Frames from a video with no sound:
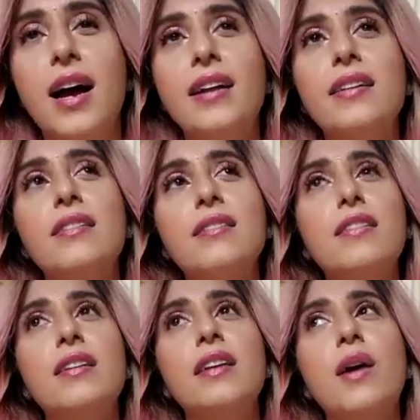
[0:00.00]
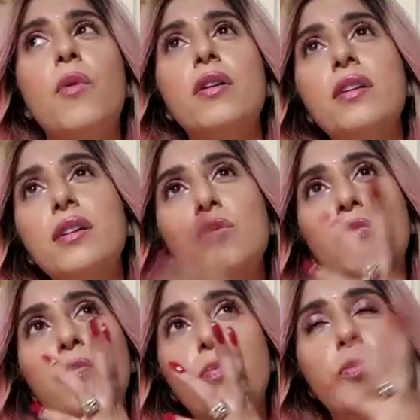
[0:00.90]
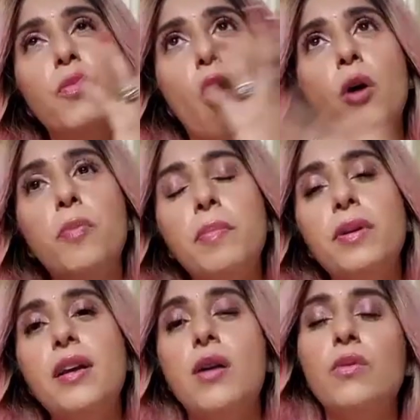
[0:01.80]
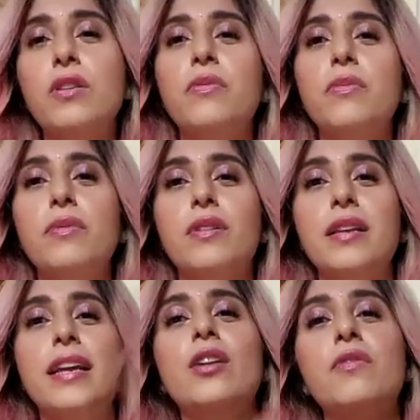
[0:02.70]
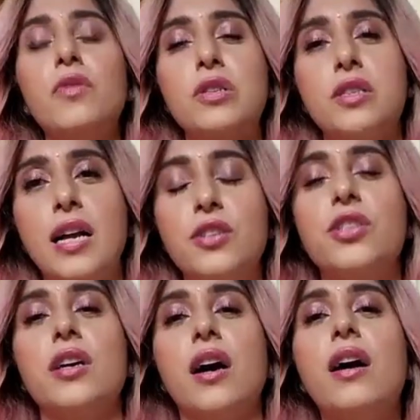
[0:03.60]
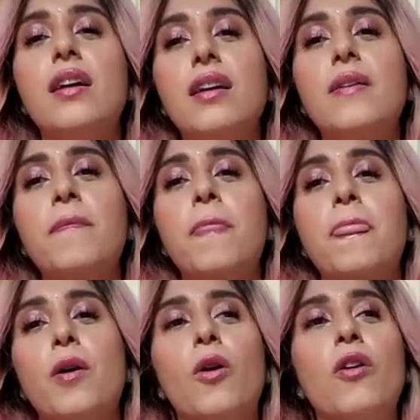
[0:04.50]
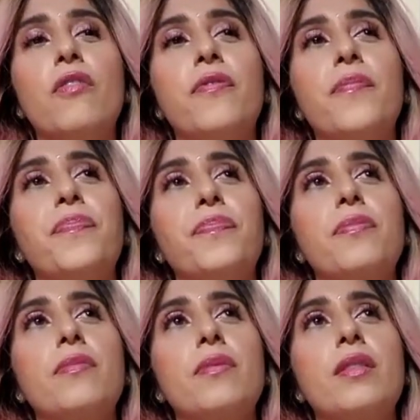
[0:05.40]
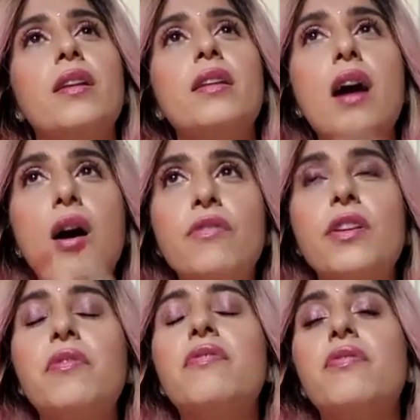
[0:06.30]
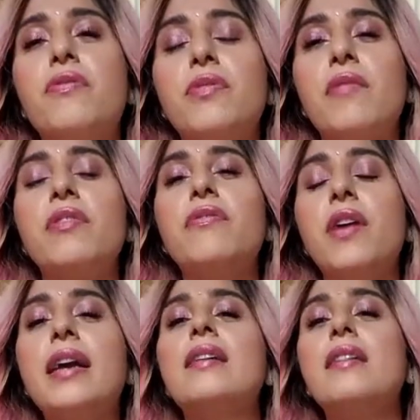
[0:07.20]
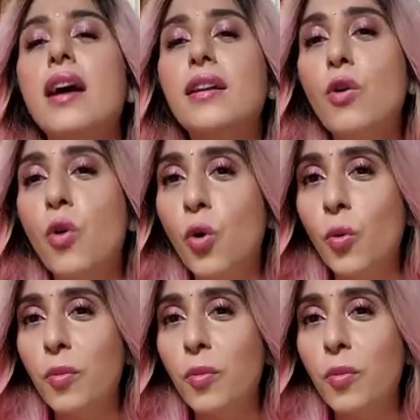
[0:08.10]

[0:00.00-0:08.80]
and i wanted to walk people down the, the lane of nostalgia of the love that we that we find in, at a home